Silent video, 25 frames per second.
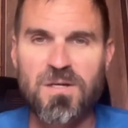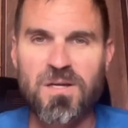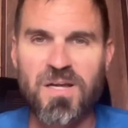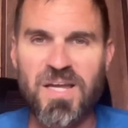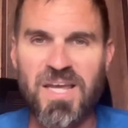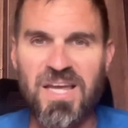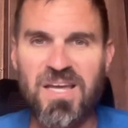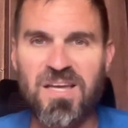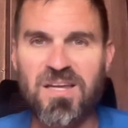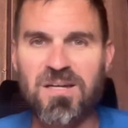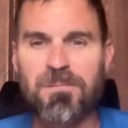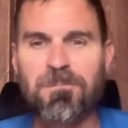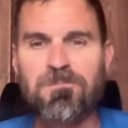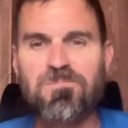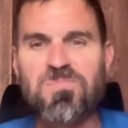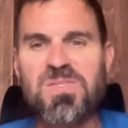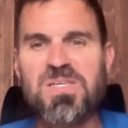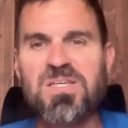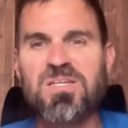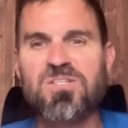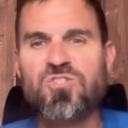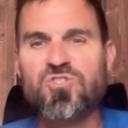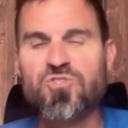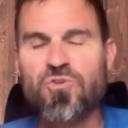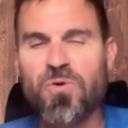Again,
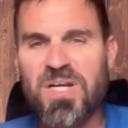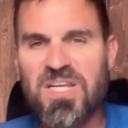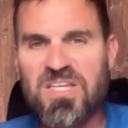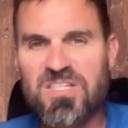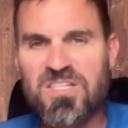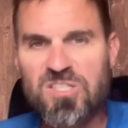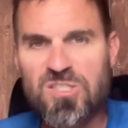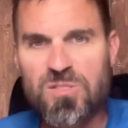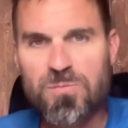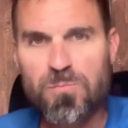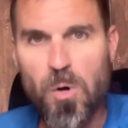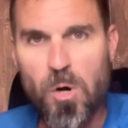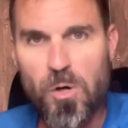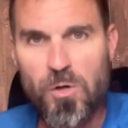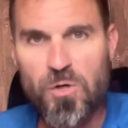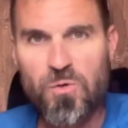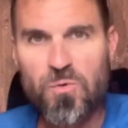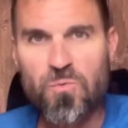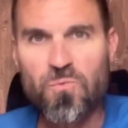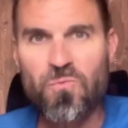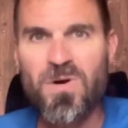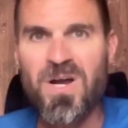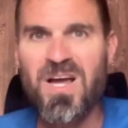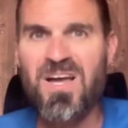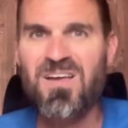Training smarter
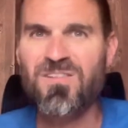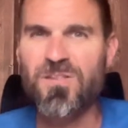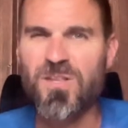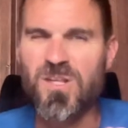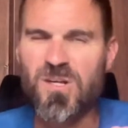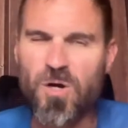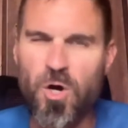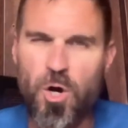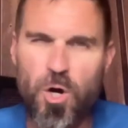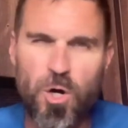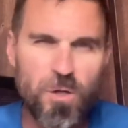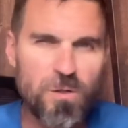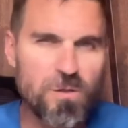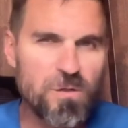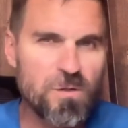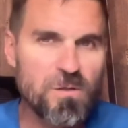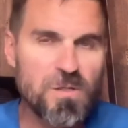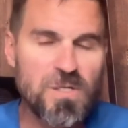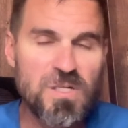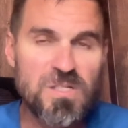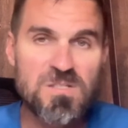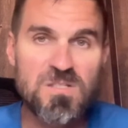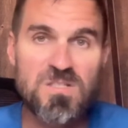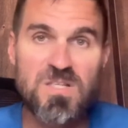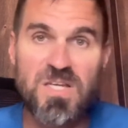rather than harder
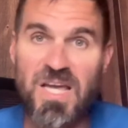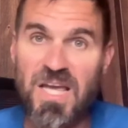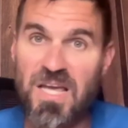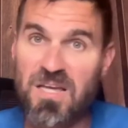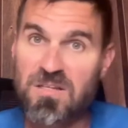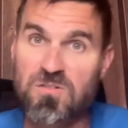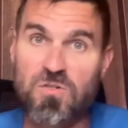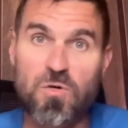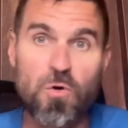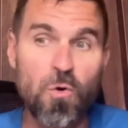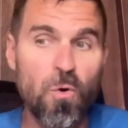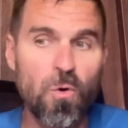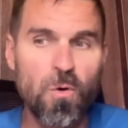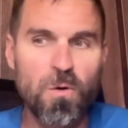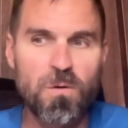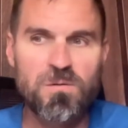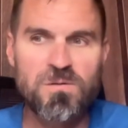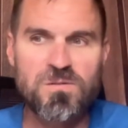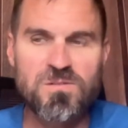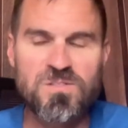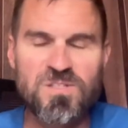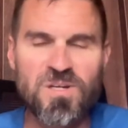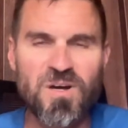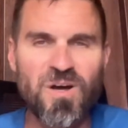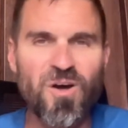is the end goal.
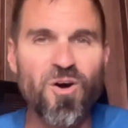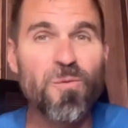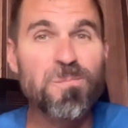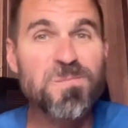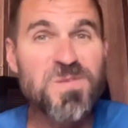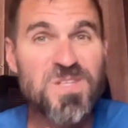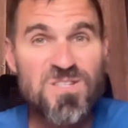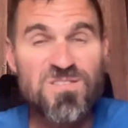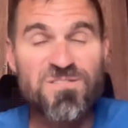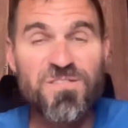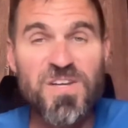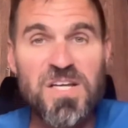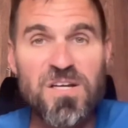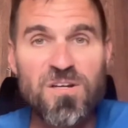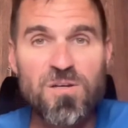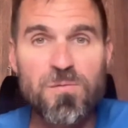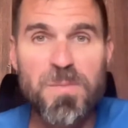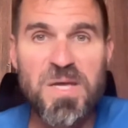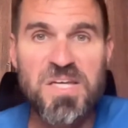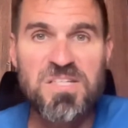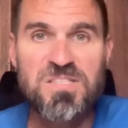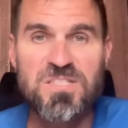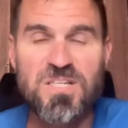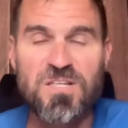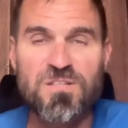So I hope this video
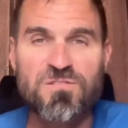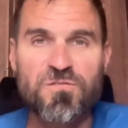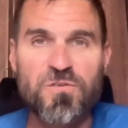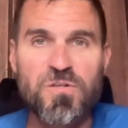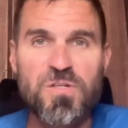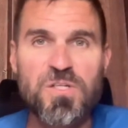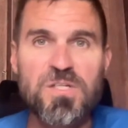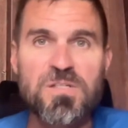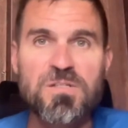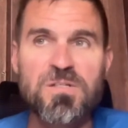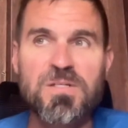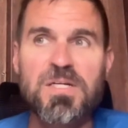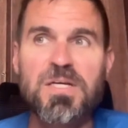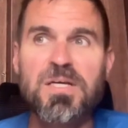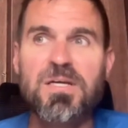makes sense for you.